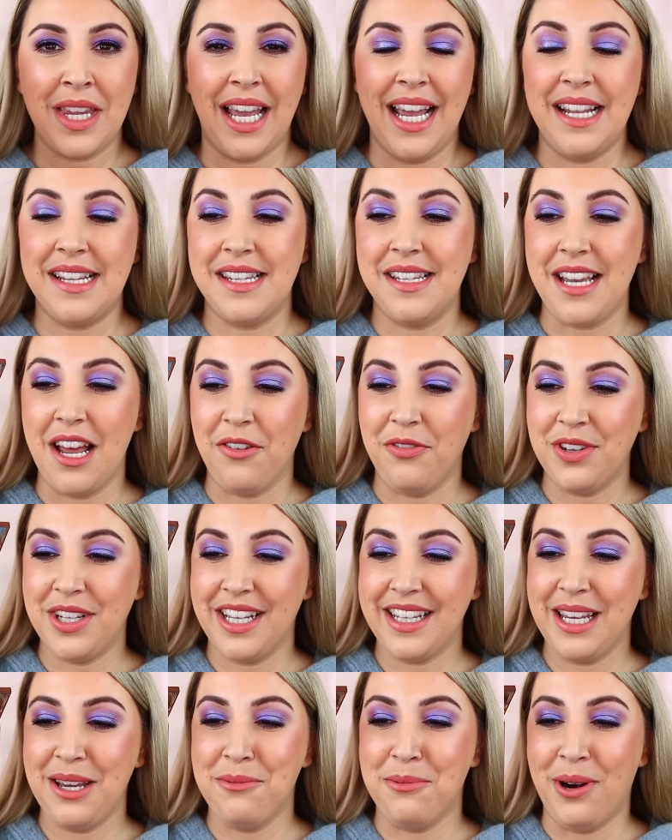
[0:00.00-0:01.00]
It's
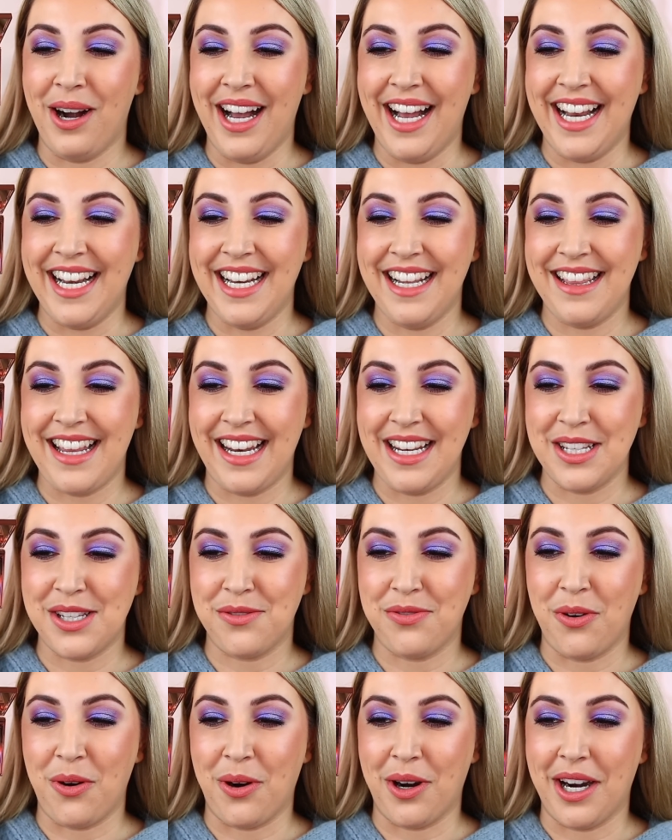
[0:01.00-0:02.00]
definitely one that is
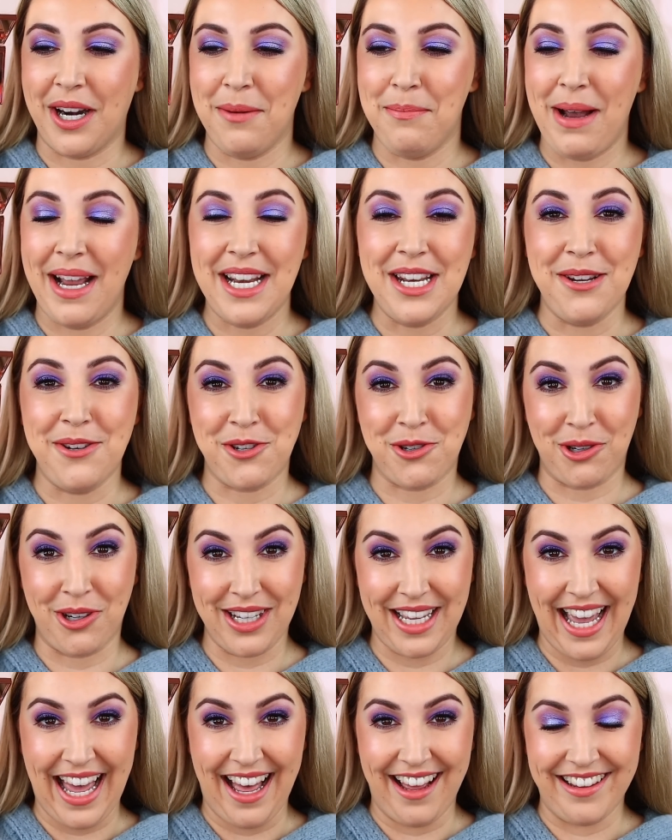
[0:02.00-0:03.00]
for my neutral
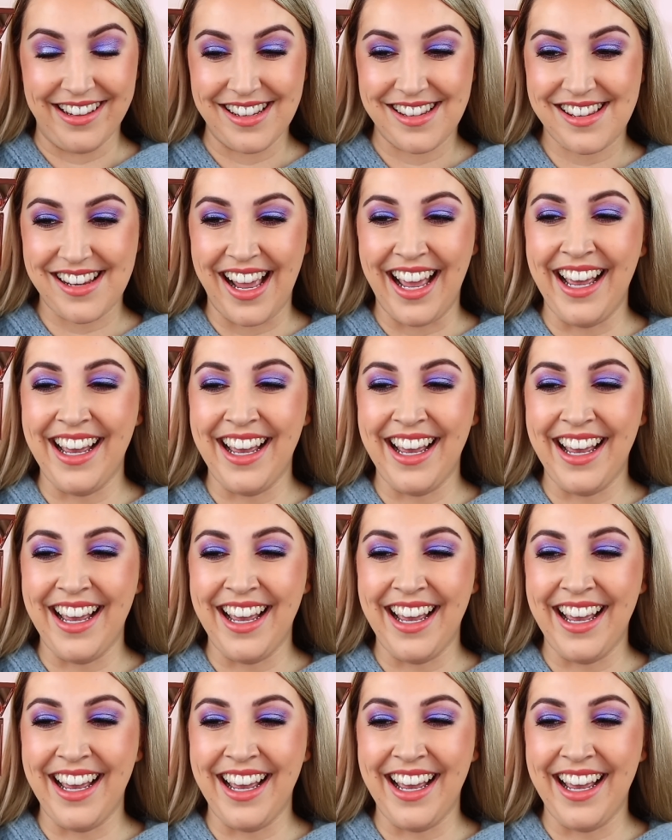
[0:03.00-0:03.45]
gals.